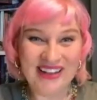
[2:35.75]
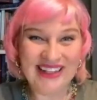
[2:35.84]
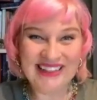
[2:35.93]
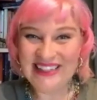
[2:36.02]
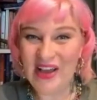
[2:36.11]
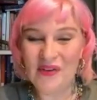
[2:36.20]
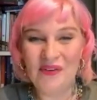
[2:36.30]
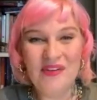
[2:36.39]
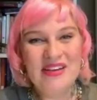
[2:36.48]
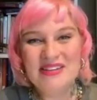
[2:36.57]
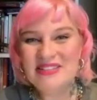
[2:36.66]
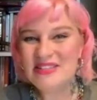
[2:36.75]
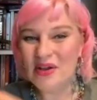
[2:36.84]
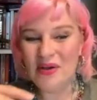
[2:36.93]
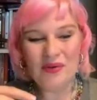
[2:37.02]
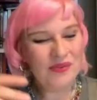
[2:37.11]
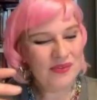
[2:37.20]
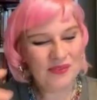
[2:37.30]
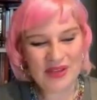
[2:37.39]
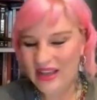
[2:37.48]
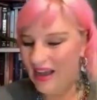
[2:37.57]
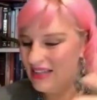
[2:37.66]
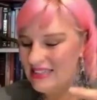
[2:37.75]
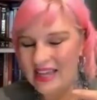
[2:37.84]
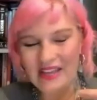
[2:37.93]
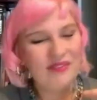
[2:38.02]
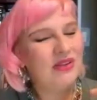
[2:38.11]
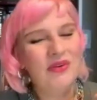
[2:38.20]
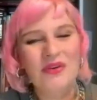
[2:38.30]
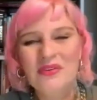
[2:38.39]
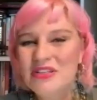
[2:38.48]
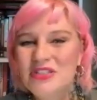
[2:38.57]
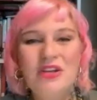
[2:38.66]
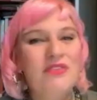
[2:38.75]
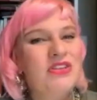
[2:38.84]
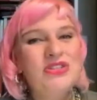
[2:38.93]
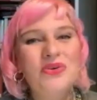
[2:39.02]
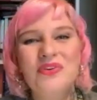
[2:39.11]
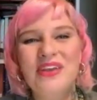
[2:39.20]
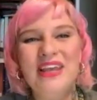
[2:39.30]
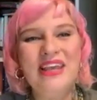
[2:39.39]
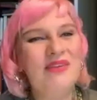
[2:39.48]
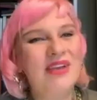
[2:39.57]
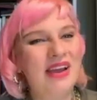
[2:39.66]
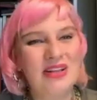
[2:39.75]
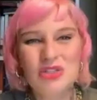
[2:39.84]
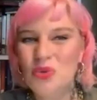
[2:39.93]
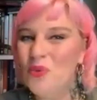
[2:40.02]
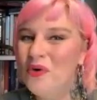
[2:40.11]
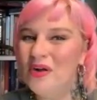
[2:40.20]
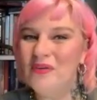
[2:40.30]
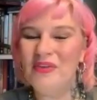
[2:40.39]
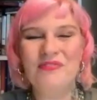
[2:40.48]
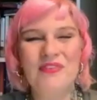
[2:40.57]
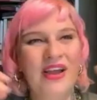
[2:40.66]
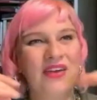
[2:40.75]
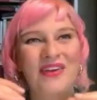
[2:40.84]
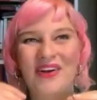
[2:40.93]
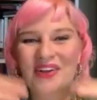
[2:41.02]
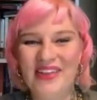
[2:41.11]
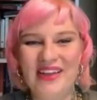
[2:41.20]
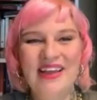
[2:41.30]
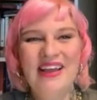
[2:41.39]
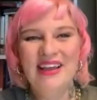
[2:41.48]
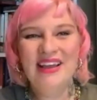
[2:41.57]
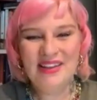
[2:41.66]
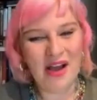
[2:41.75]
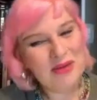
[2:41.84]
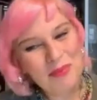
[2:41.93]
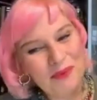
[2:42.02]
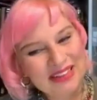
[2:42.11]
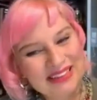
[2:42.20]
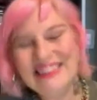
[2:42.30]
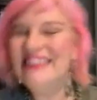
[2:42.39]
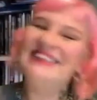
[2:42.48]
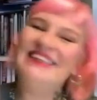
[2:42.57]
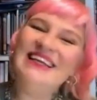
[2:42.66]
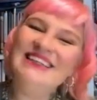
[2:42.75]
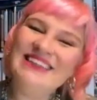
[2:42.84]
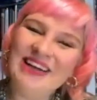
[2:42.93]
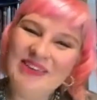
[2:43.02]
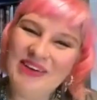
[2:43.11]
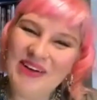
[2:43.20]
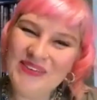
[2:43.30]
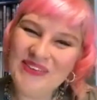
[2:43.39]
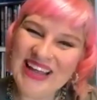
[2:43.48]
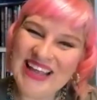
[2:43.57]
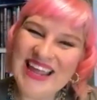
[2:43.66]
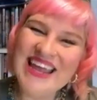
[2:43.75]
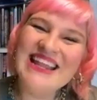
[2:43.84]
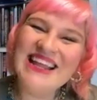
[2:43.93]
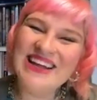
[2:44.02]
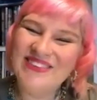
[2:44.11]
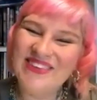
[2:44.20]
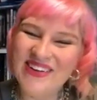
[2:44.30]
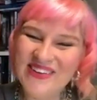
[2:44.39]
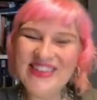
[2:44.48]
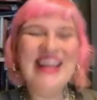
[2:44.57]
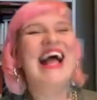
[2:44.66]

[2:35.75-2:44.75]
Let's go. So we got together with Crone Conservatory. We got a tour. We found all the non-poisonous things that grow in the Crone.